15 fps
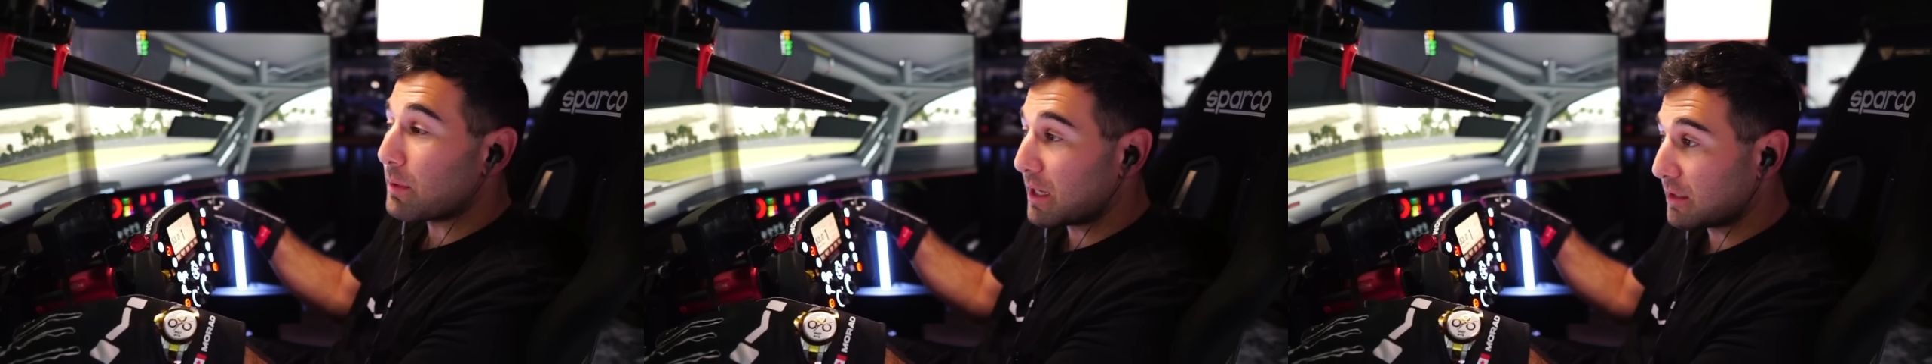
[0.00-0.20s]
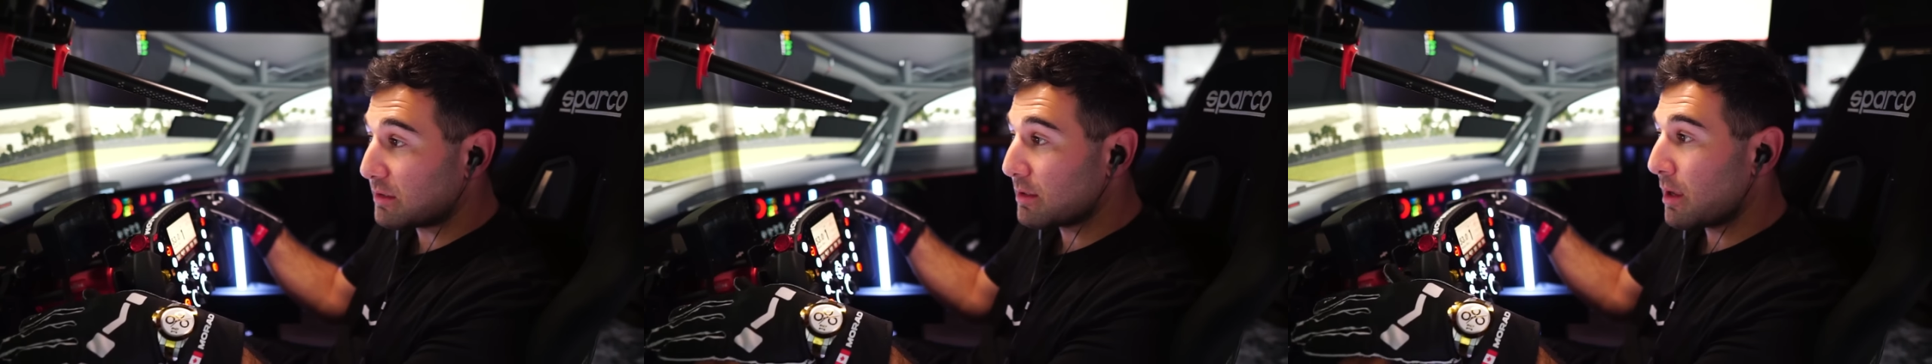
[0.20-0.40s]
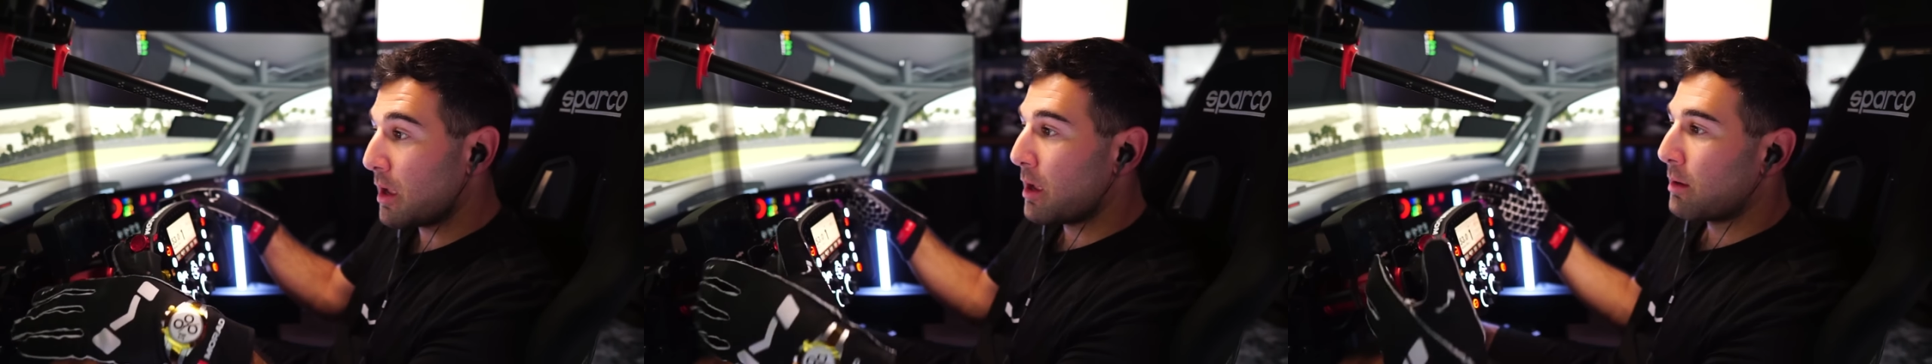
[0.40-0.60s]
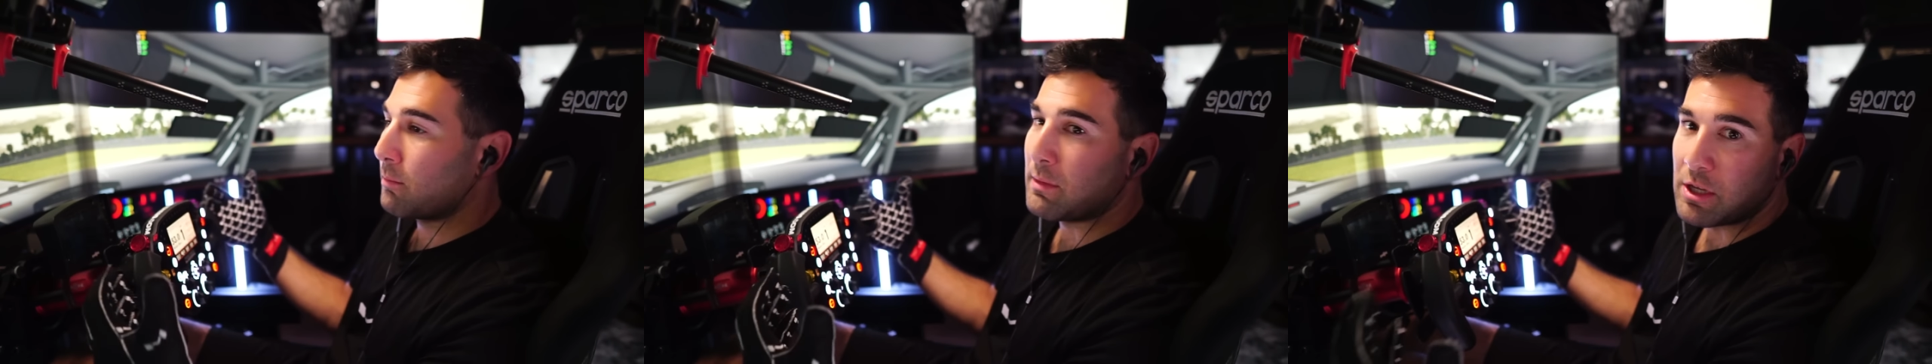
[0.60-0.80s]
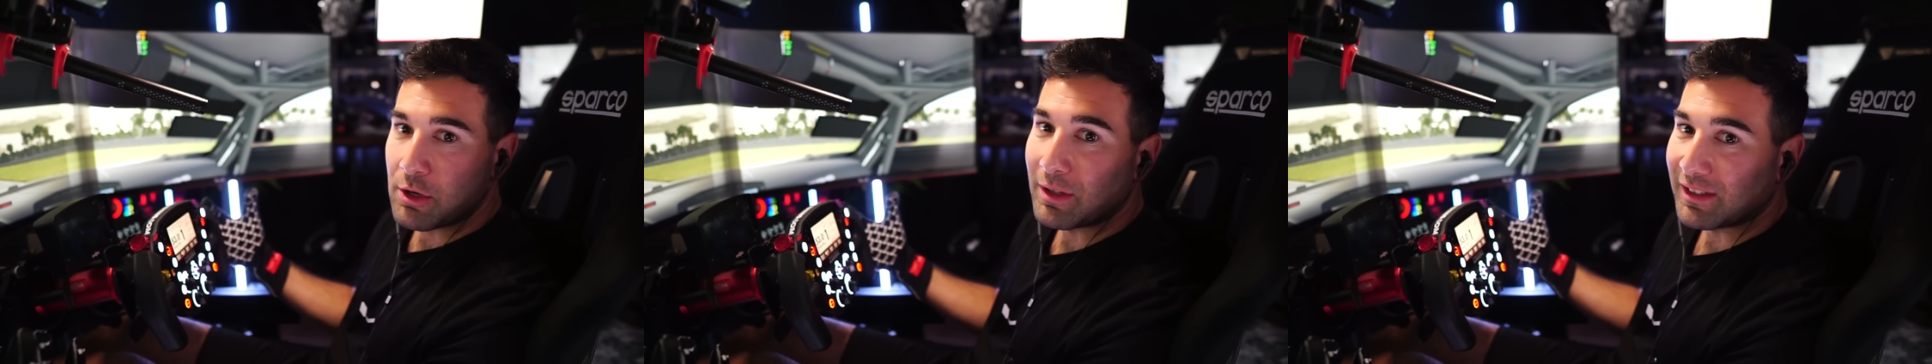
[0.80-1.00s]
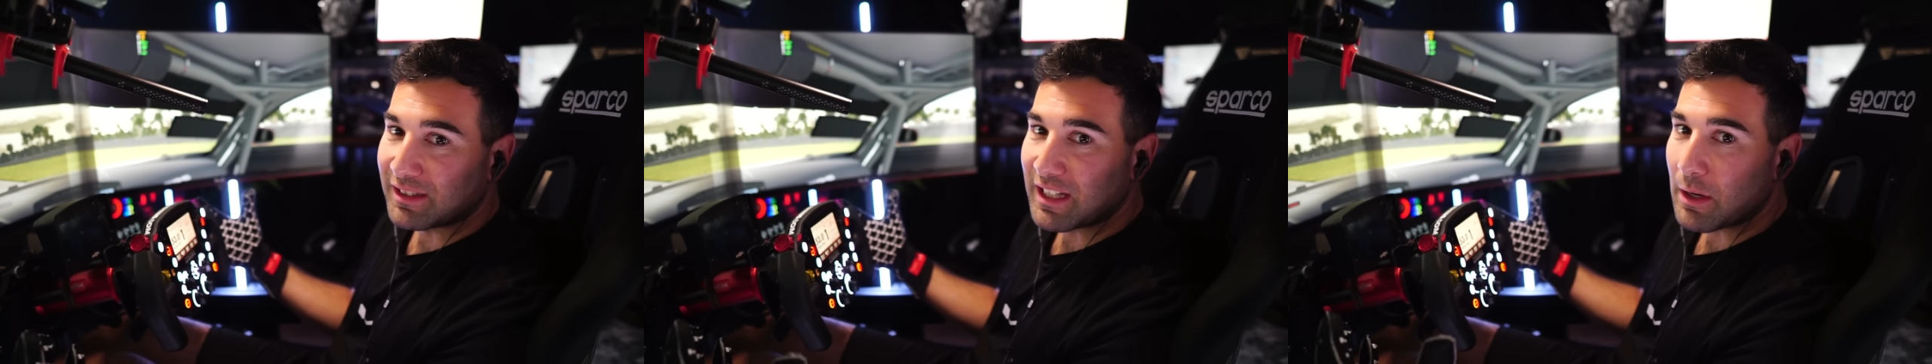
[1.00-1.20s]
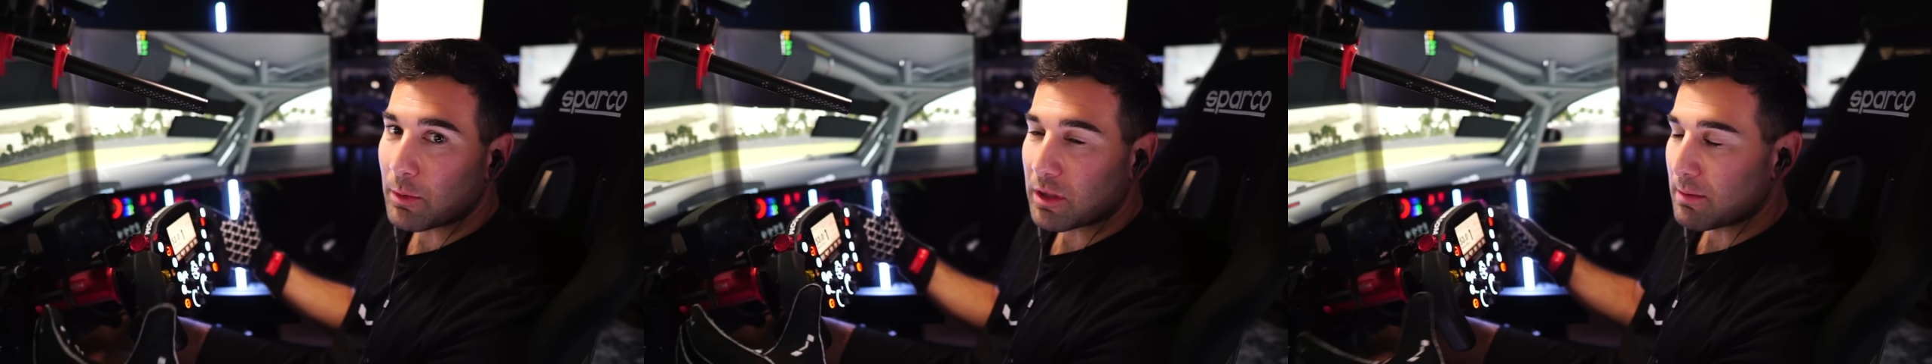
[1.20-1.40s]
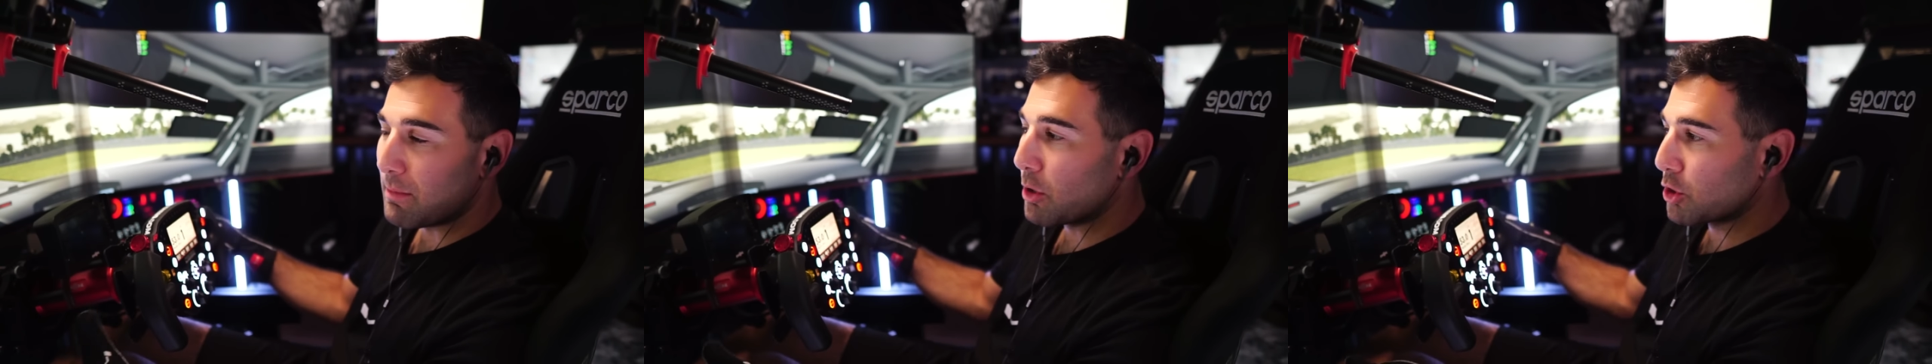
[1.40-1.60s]
because I mean, you can see it
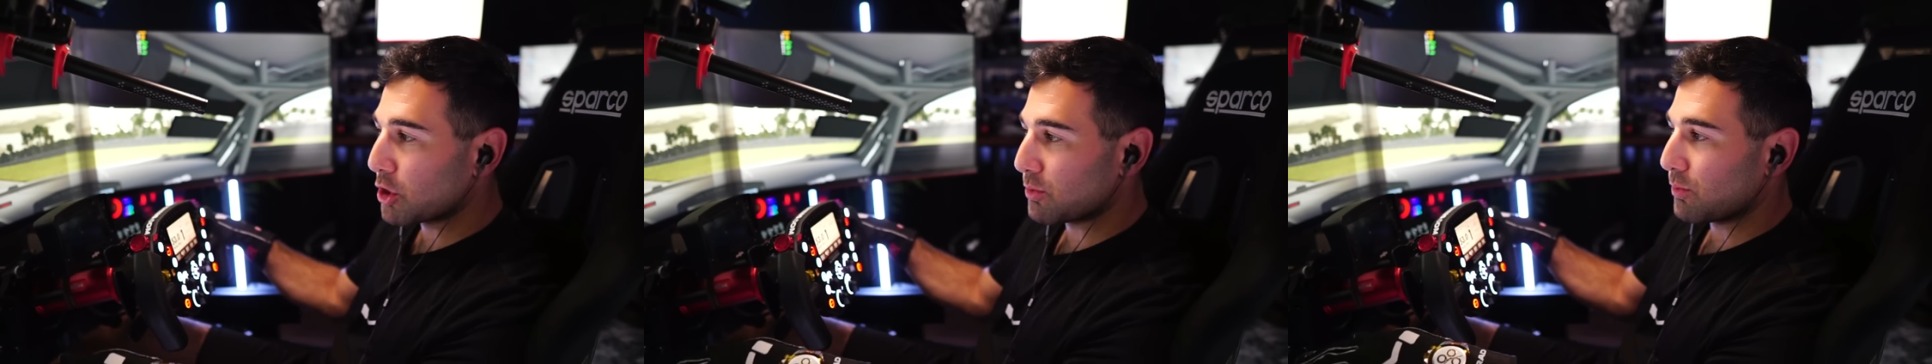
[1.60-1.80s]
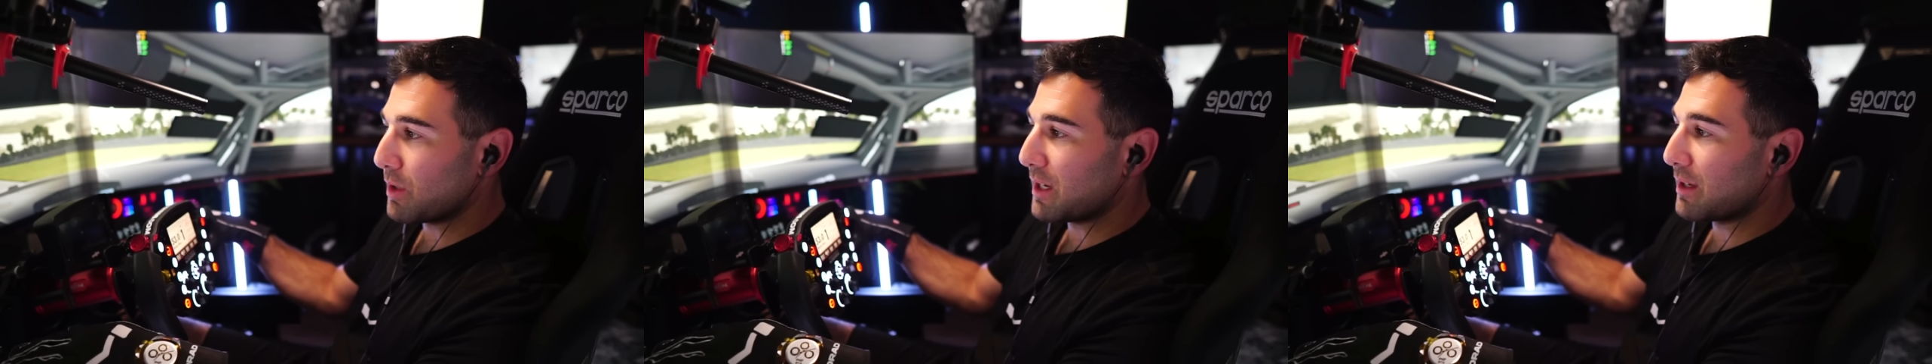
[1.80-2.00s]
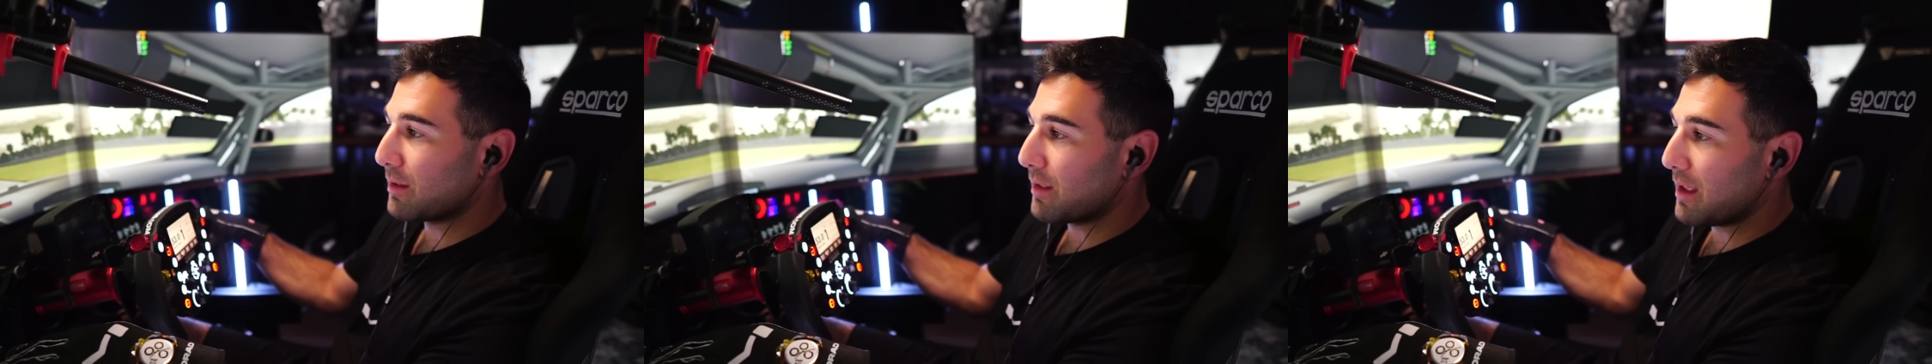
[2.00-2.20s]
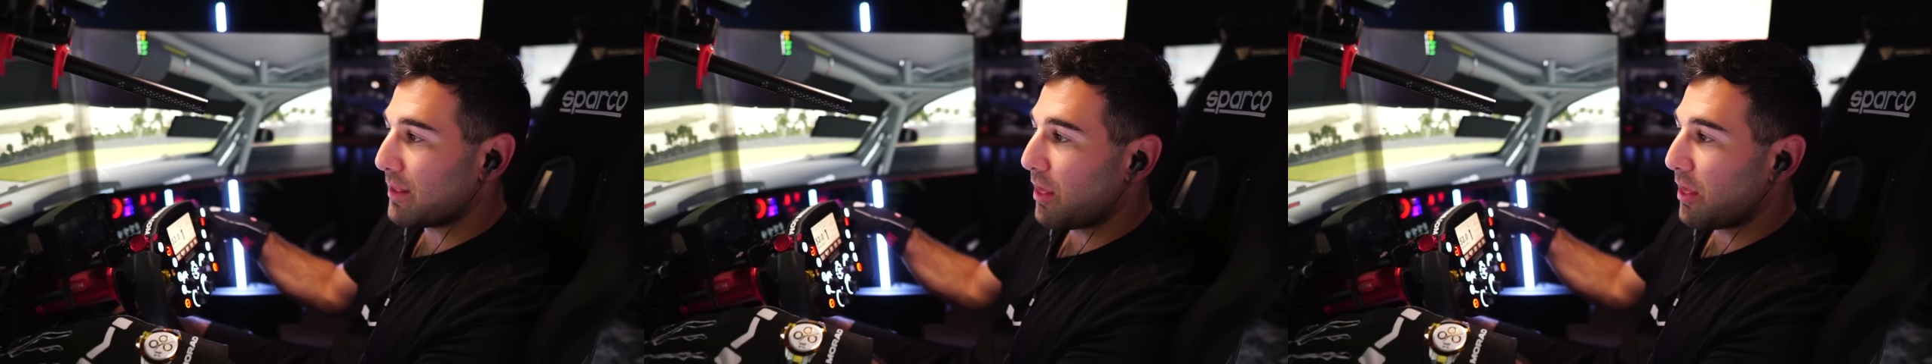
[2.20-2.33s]
with the motion rig.